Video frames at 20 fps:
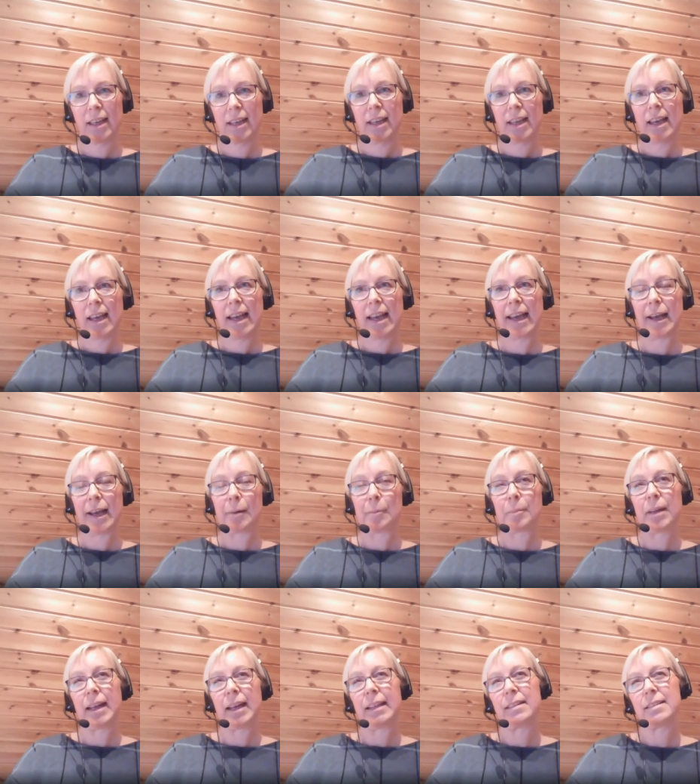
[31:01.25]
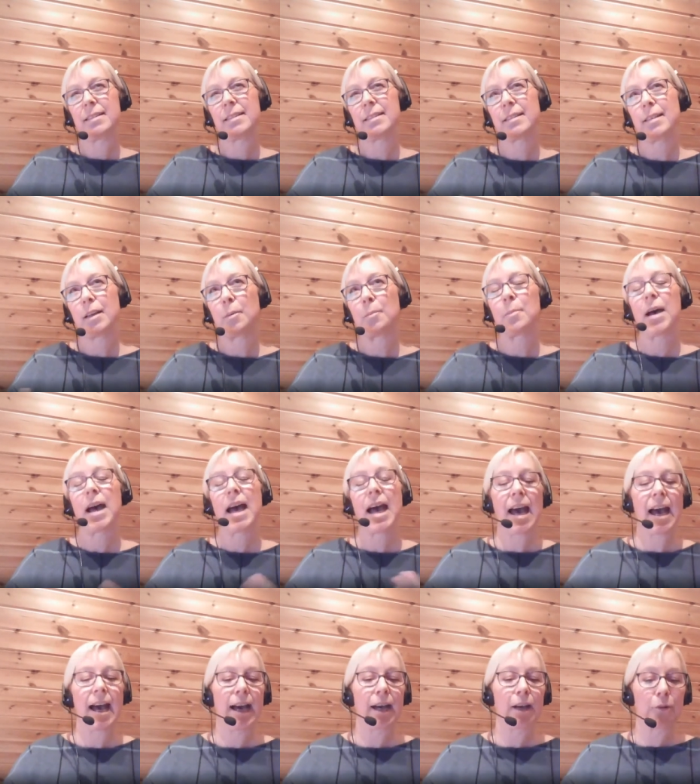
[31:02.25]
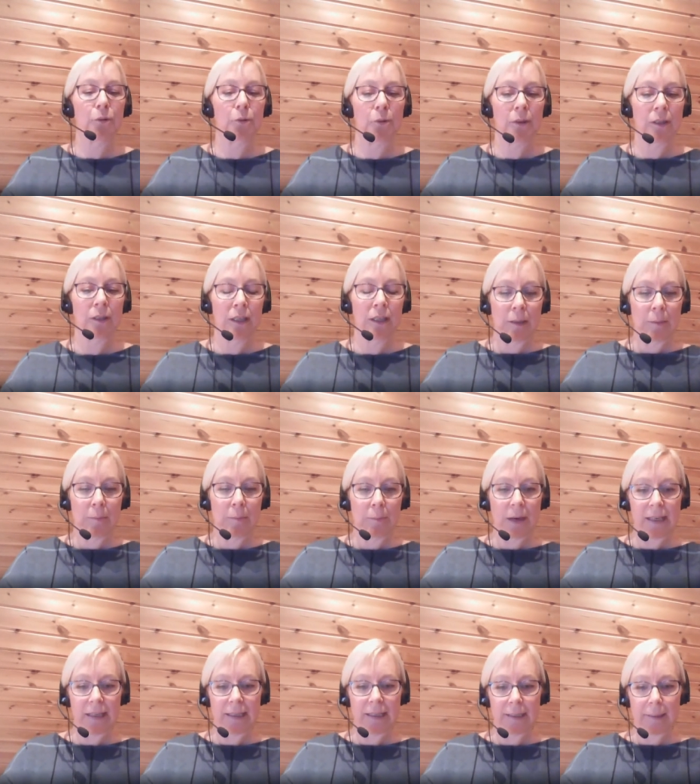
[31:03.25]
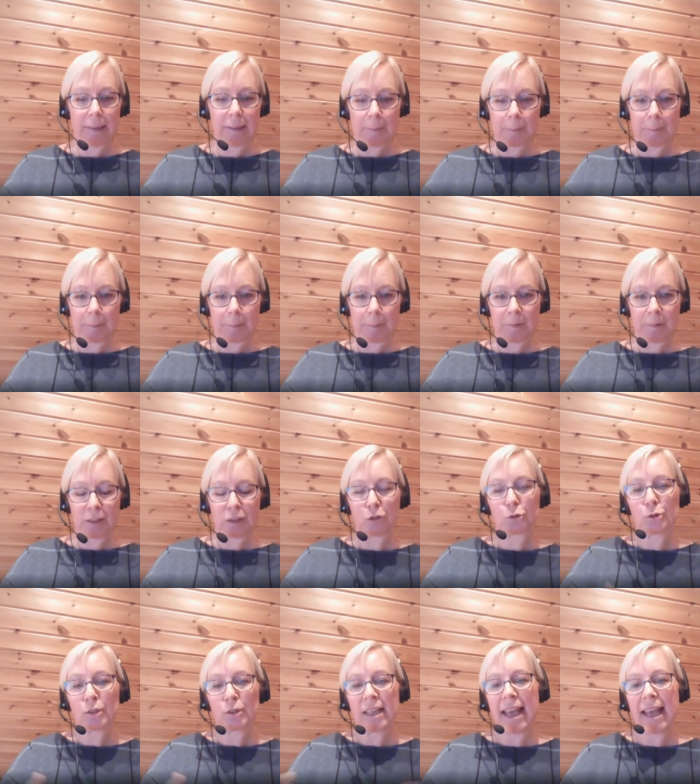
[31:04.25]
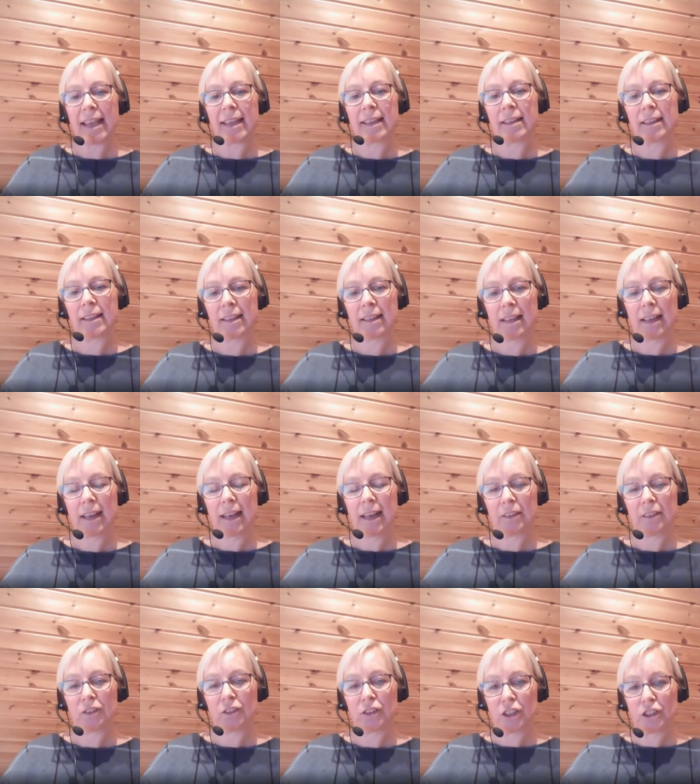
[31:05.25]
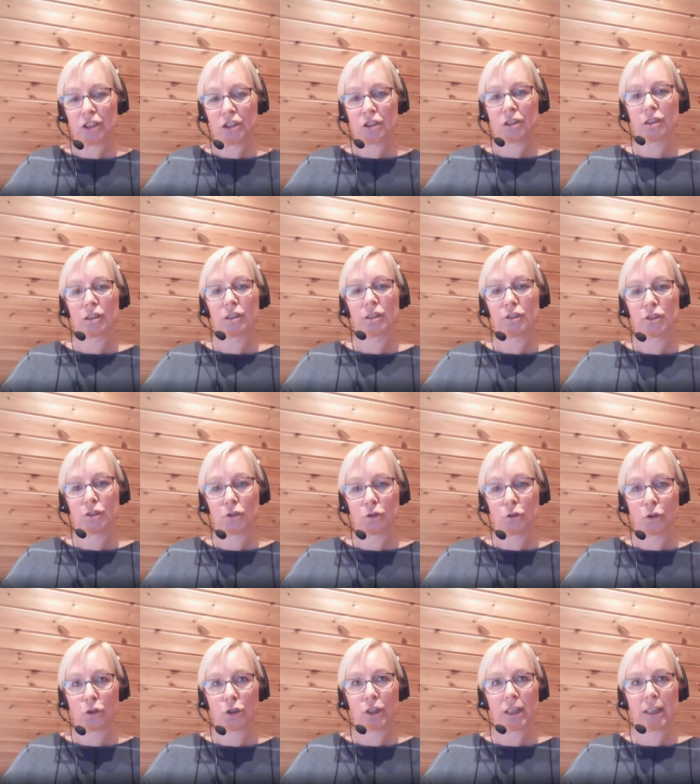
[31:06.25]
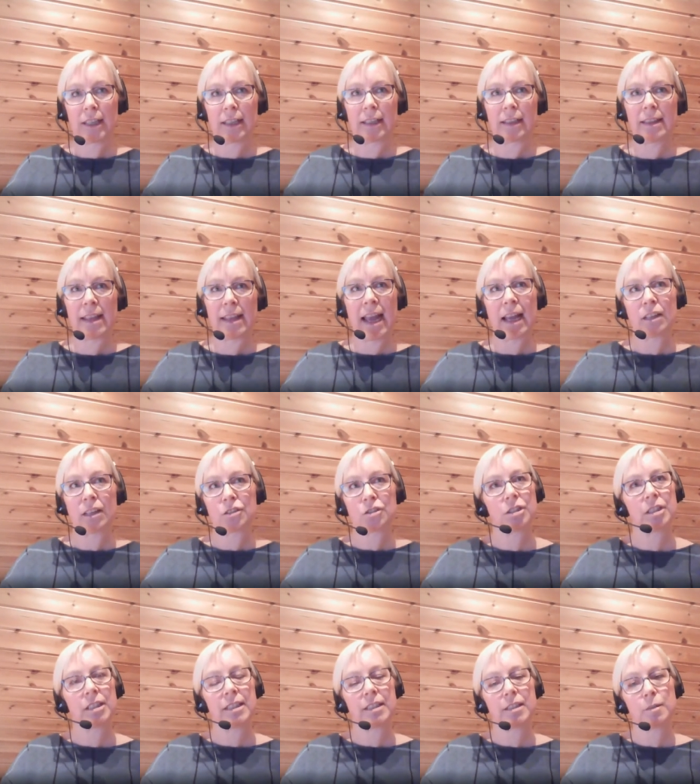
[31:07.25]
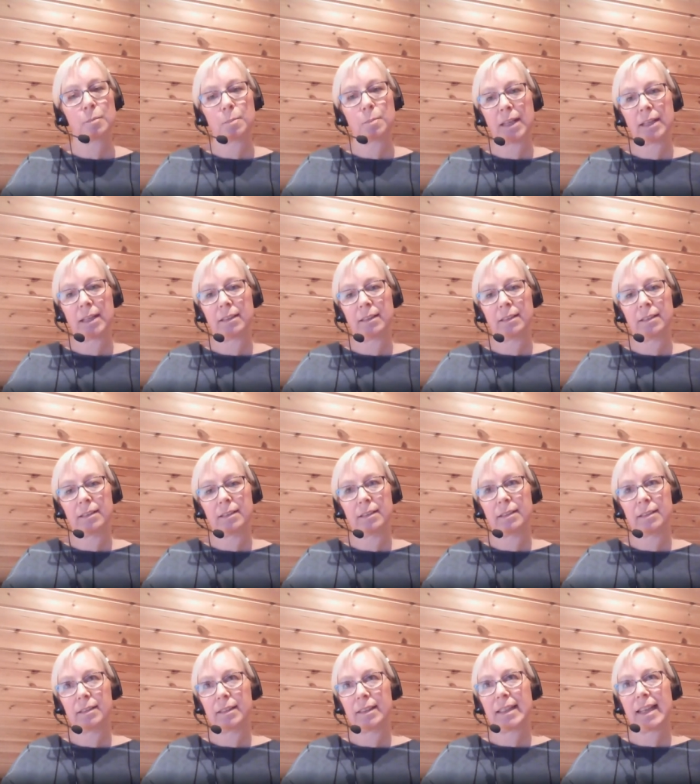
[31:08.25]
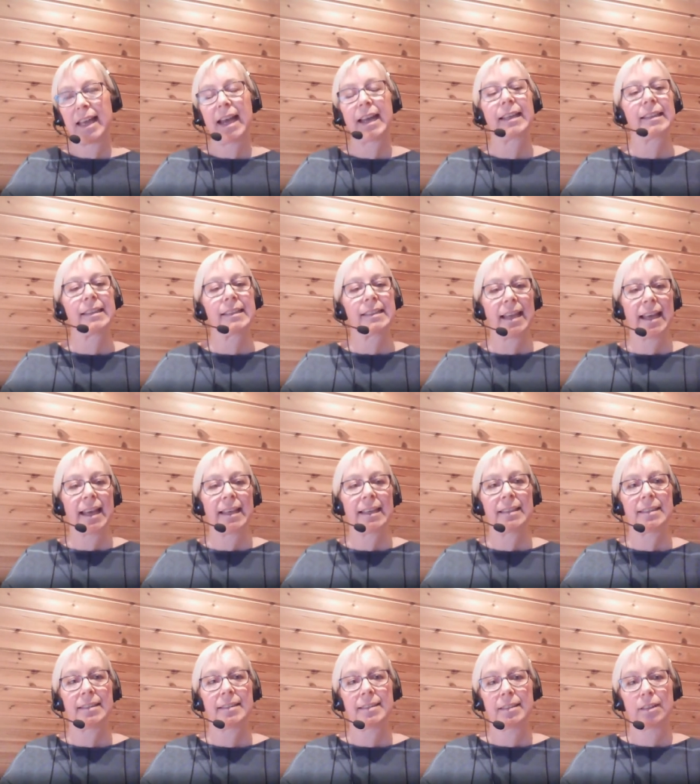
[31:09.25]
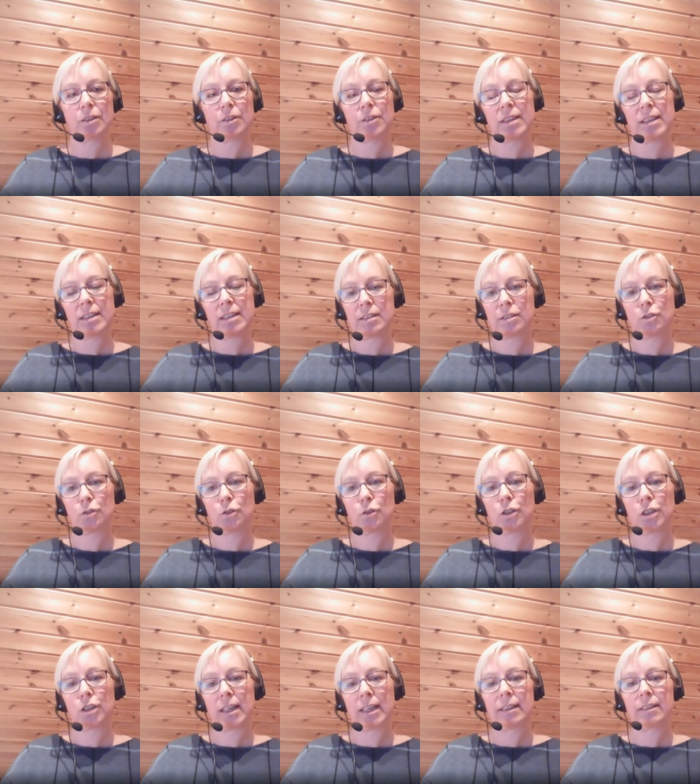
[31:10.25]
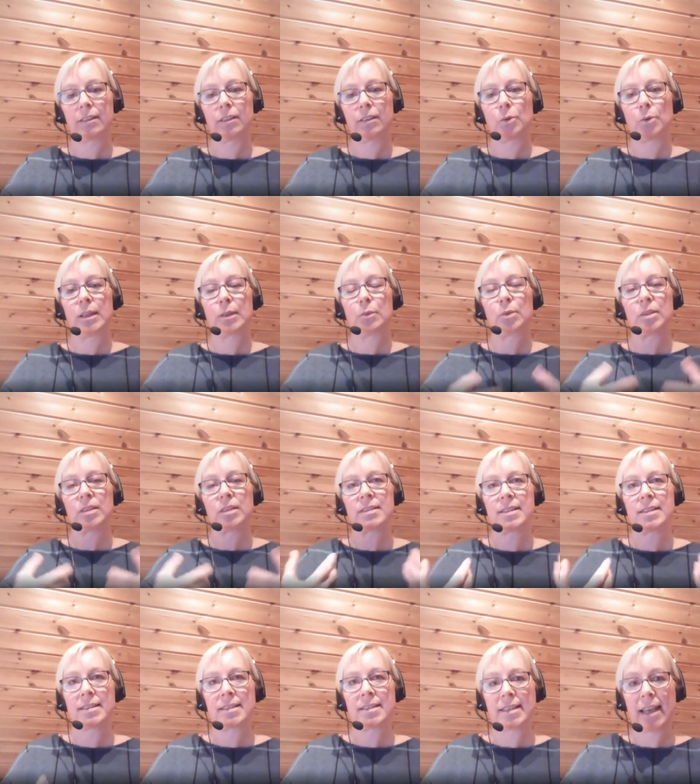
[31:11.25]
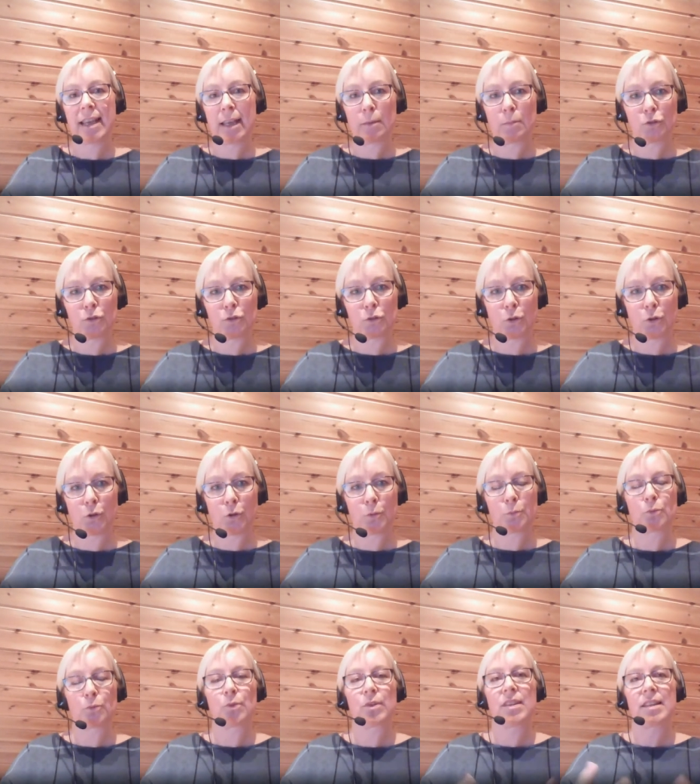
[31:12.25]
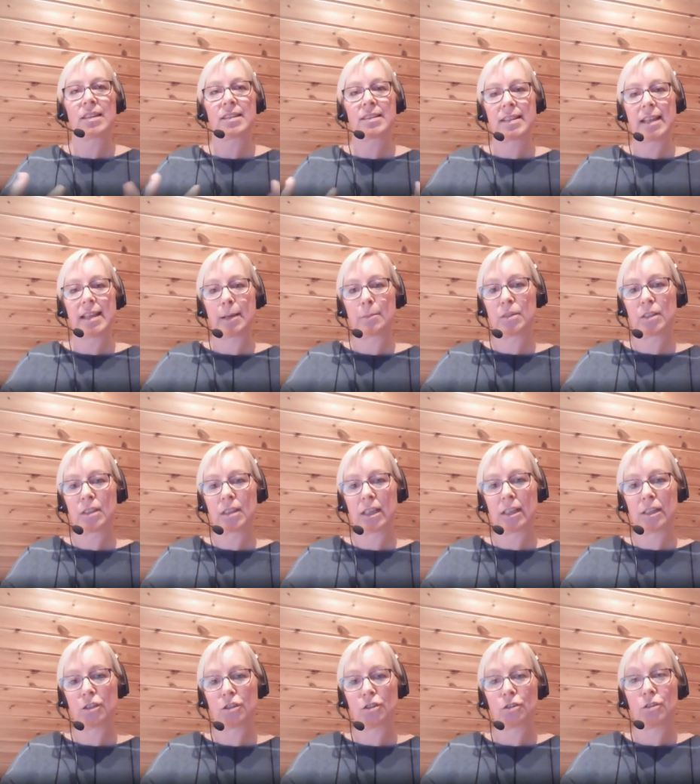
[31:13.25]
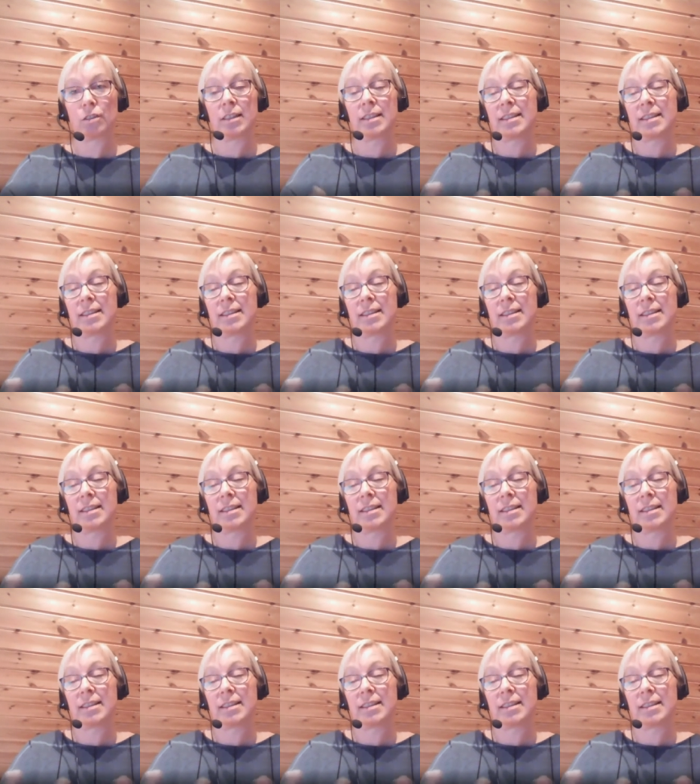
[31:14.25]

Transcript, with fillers: Um, and somehow by creating a digital story, they actually spent nine days on this story. So it was the same group with the same teacher in the